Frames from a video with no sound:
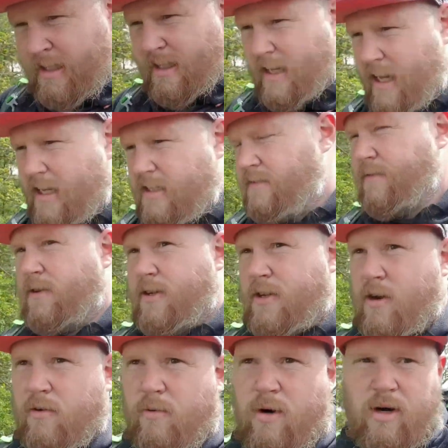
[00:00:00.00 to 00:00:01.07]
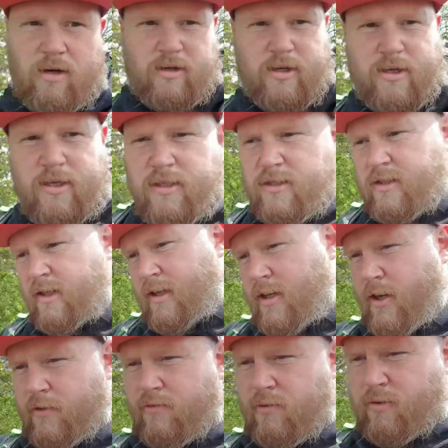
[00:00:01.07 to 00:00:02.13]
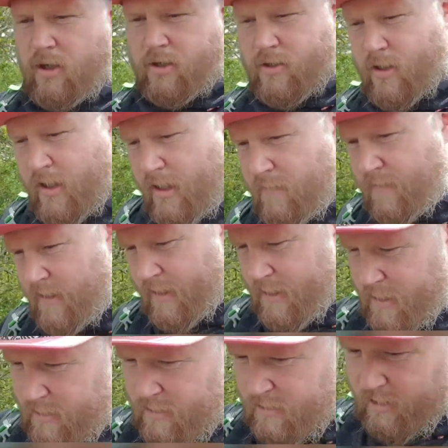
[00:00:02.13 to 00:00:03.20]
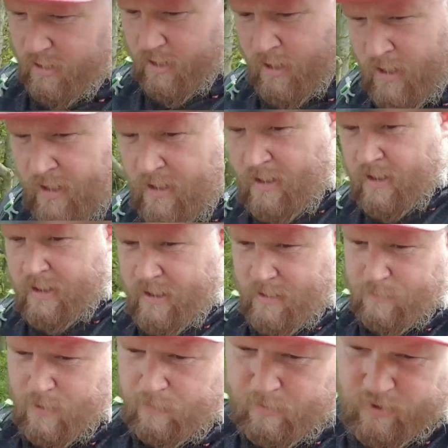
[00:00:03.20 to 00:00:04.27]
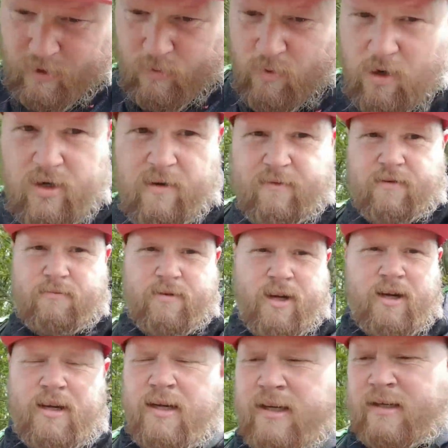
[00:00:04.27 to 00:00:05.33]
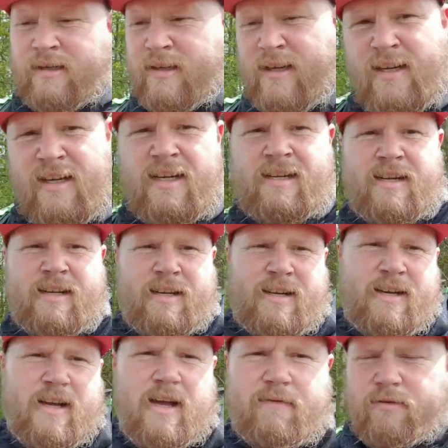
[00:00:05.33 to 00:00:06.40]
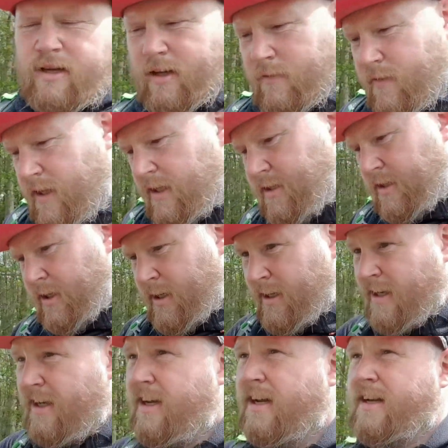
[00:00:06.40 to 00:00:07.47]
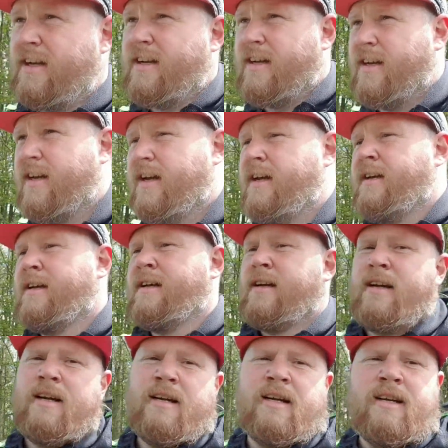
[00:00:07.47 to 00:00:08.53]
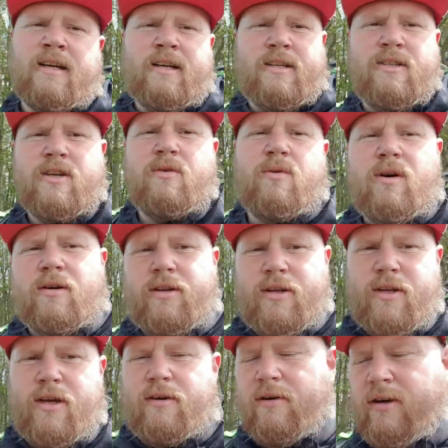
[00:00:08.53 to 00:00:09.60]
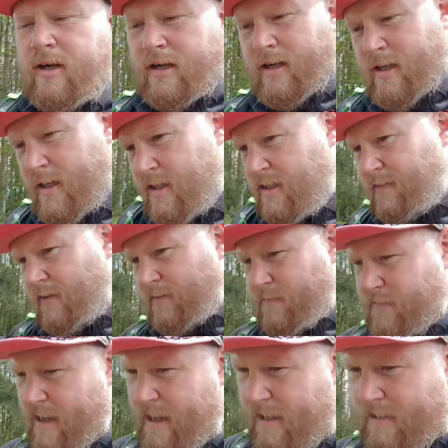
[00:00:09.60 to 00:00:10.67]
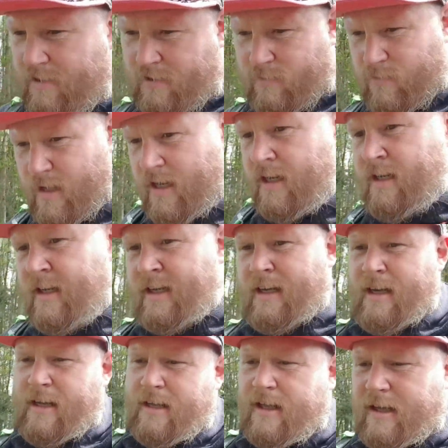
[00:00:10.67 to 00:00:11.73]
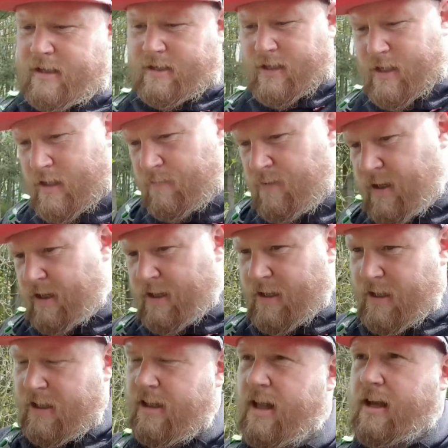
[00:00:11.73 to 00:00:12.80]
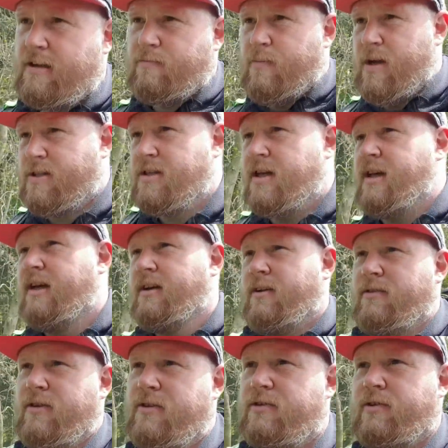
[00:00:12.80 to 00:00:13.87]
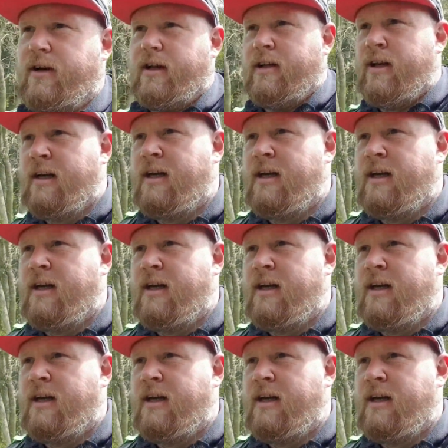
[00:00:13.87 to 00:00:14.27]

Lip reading: Yeah, it's full of dog walkers. You go through loads of little villages, so there's people dog walking from every little village. So what I'm going to do is, if I can find somewhere that's a bit less busy on the trail,